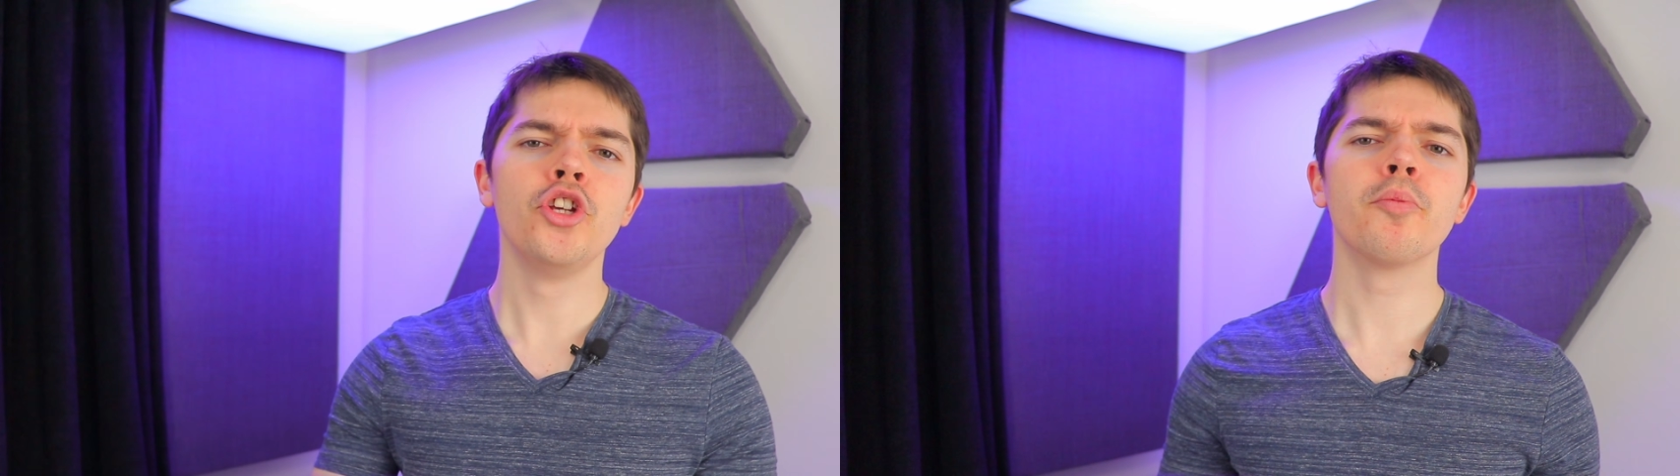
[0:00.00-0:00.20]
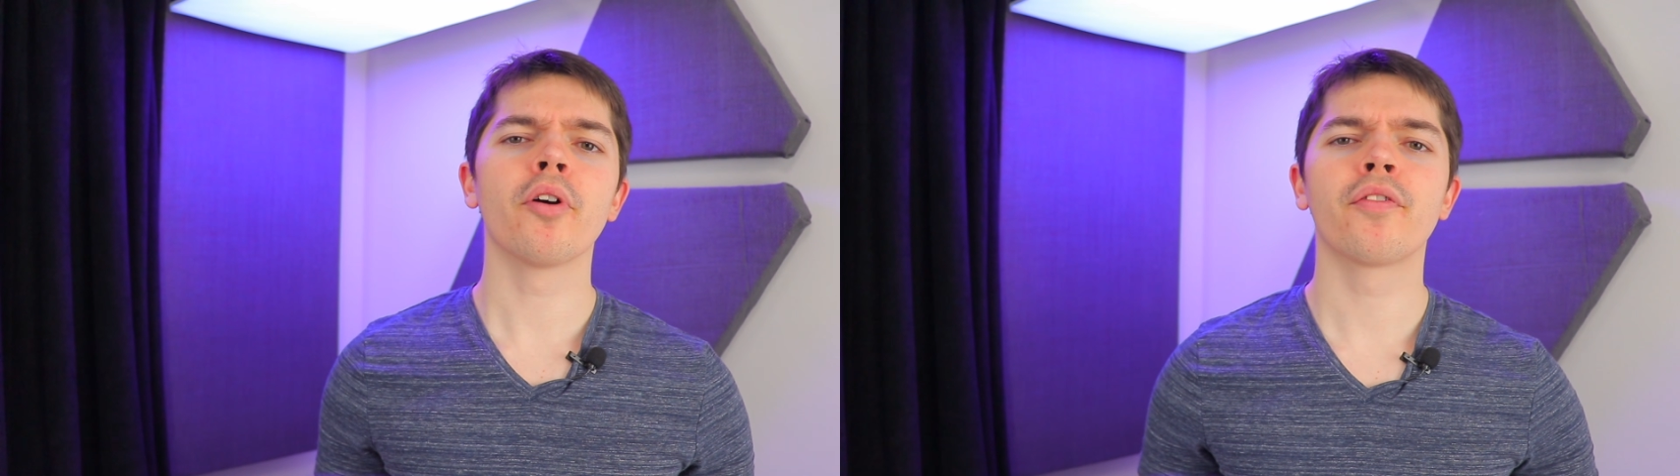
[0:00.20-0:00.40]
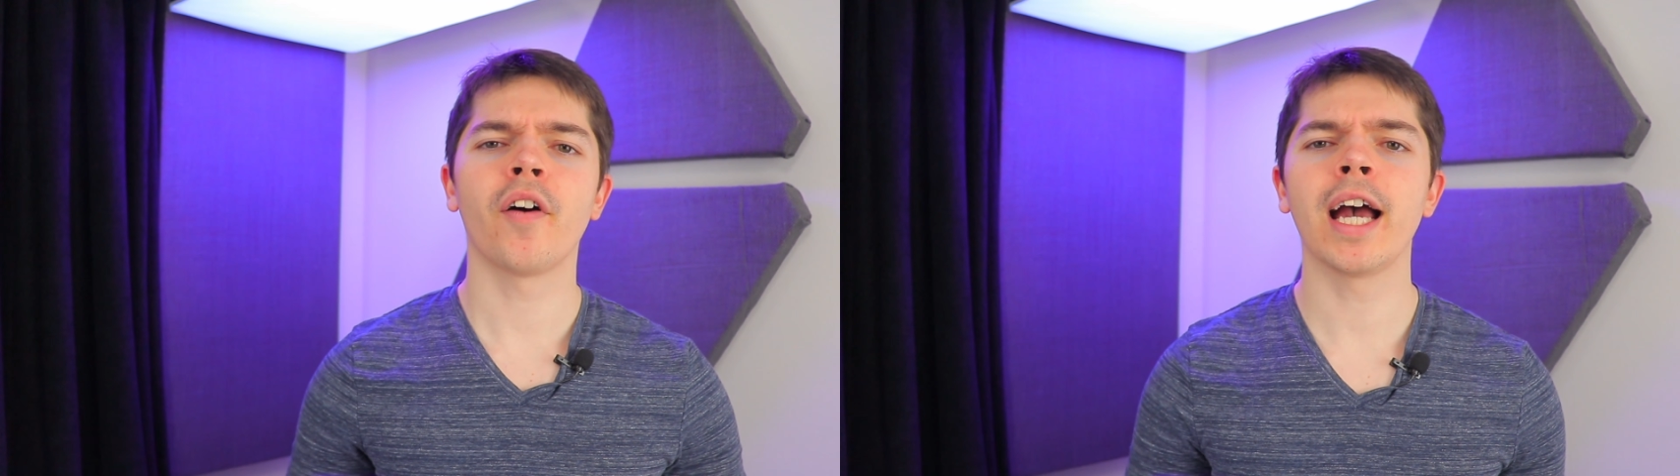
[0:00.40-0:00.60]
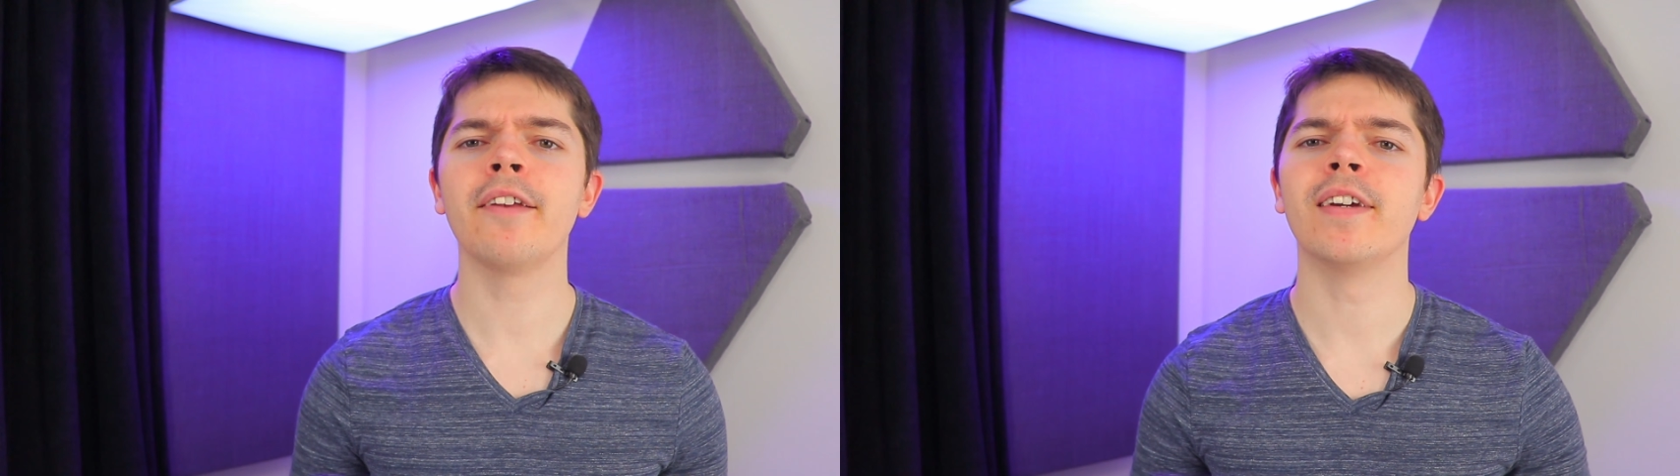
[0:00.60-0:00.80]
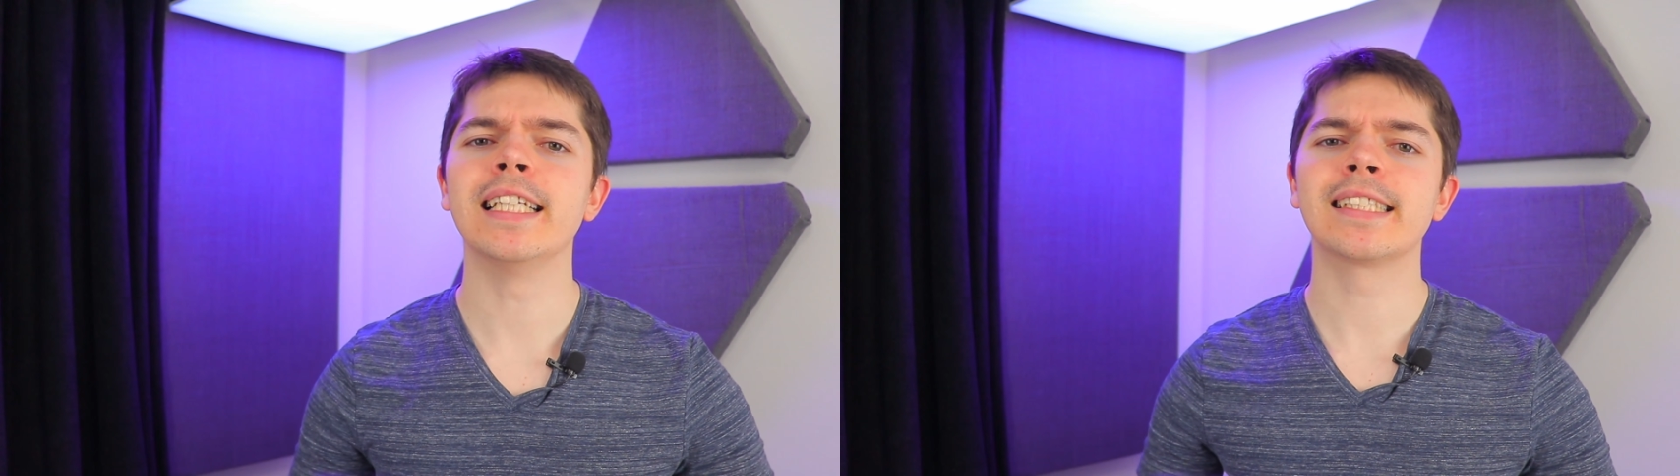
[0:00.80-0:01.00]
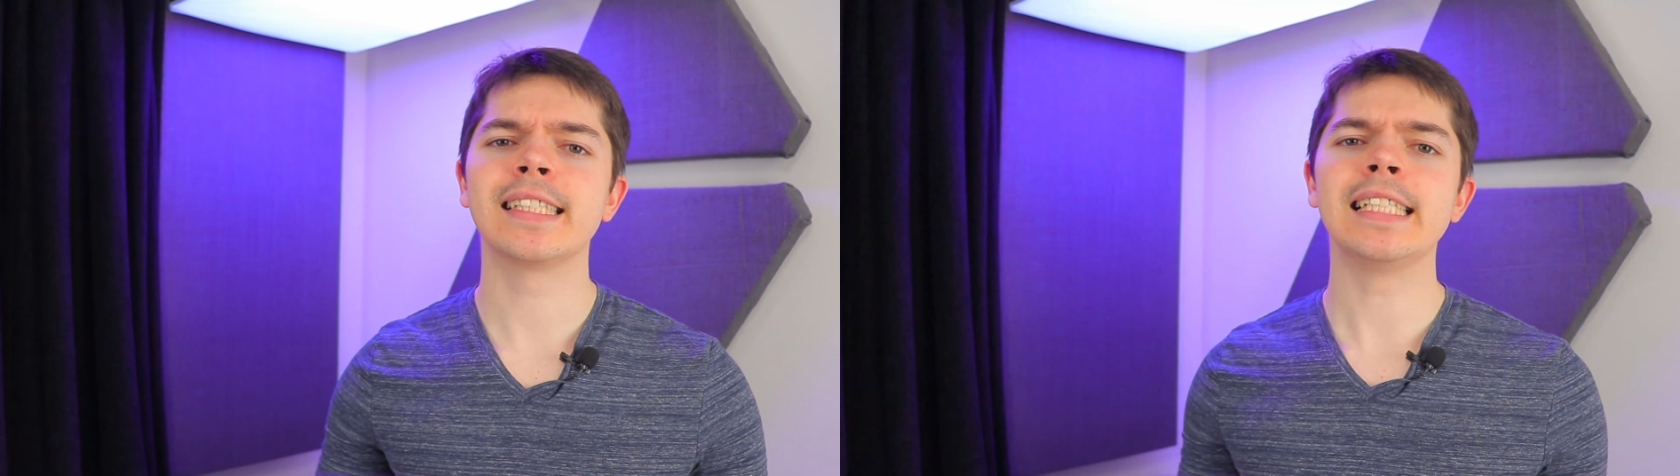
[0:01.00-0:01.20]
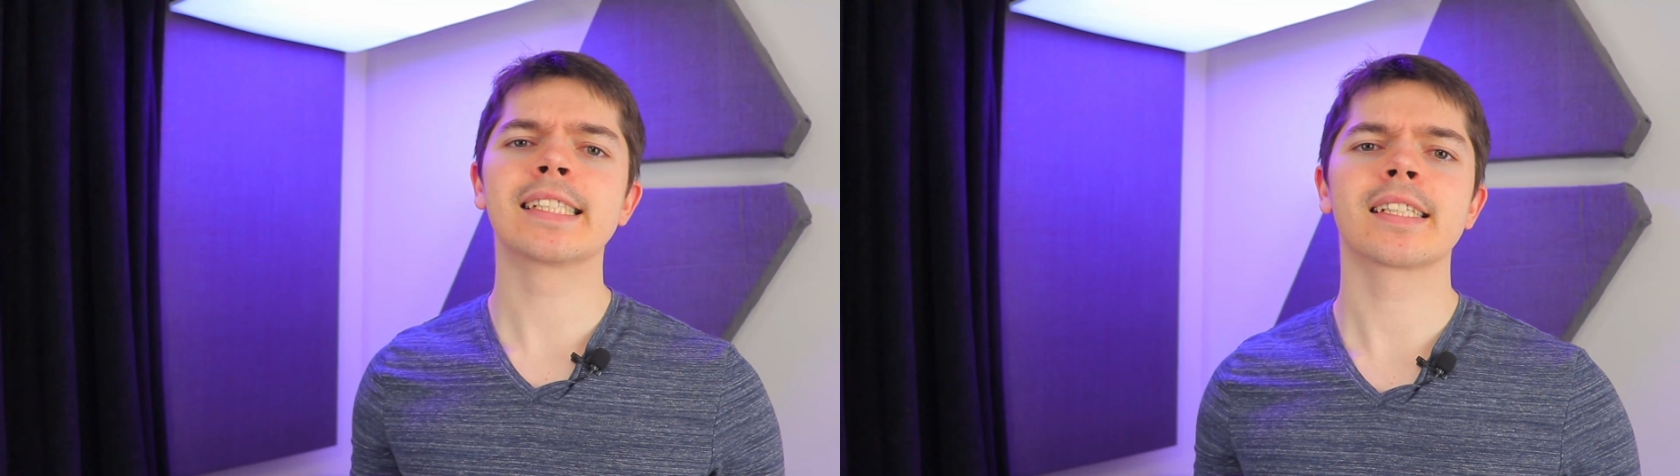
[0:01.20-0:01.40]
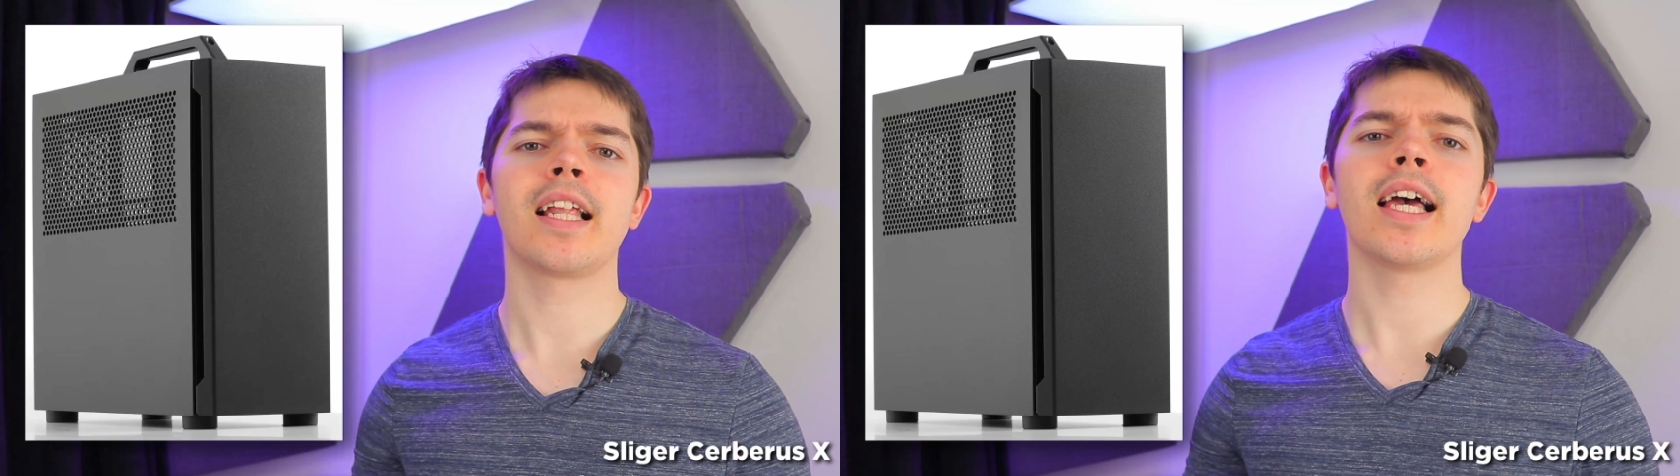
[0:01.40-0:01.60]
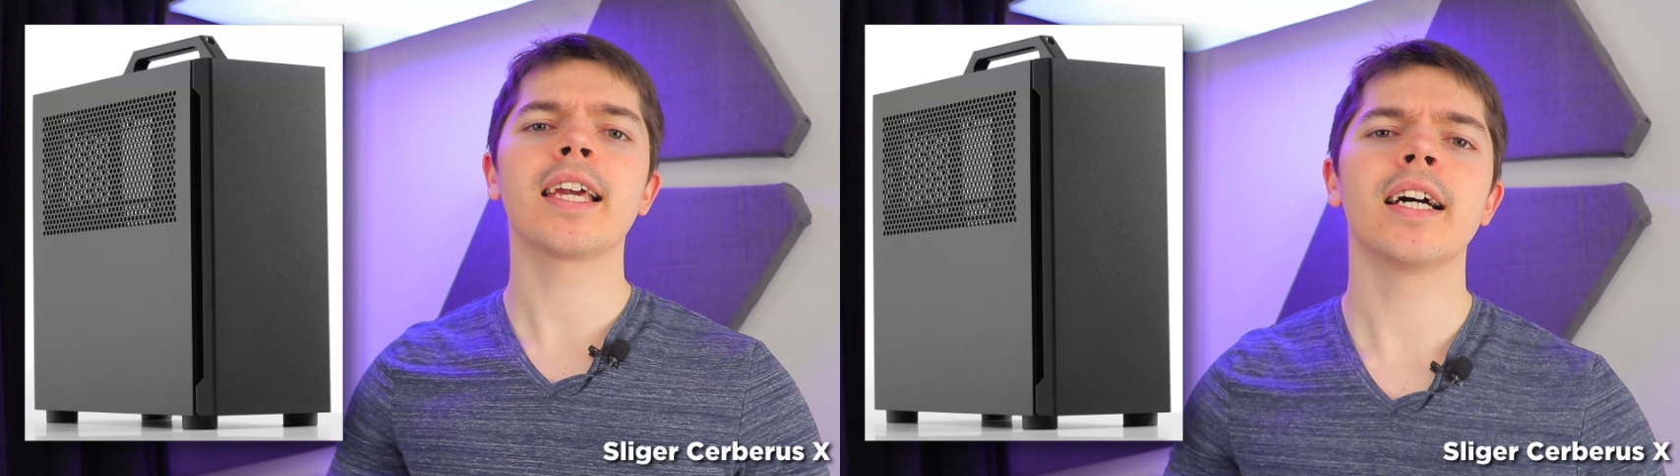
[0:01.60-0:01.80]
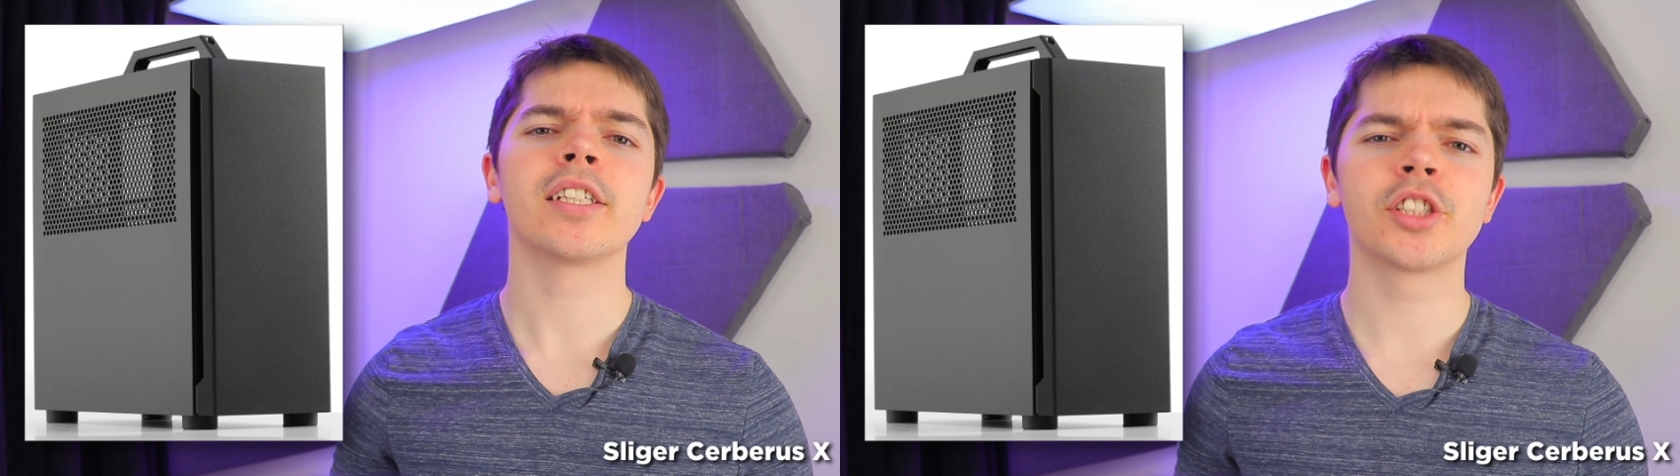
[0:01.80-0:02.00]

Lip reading: Numero 5, it's the Sliger